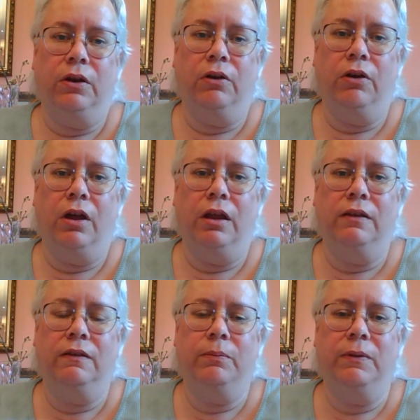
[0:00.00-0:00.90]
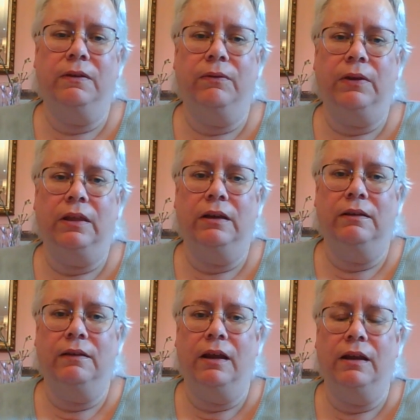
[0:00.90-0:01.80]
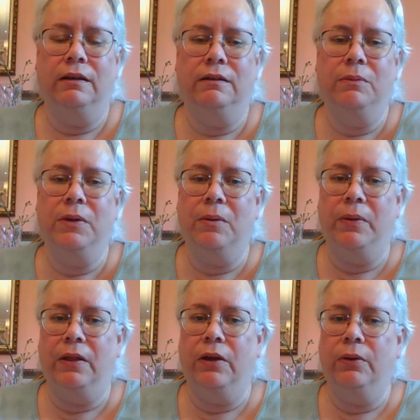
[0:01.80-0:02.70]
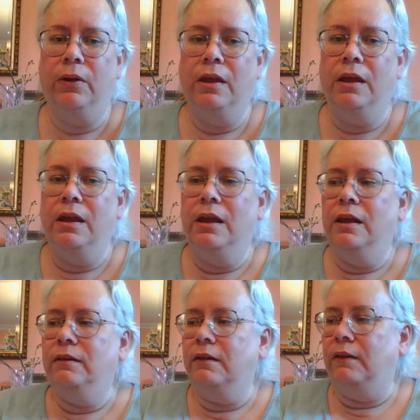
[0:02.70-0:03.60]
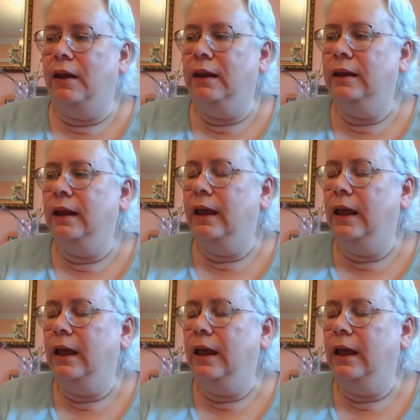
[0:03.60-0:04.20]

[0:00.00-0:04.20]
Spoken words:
that are not specifically designed to be a pillow design.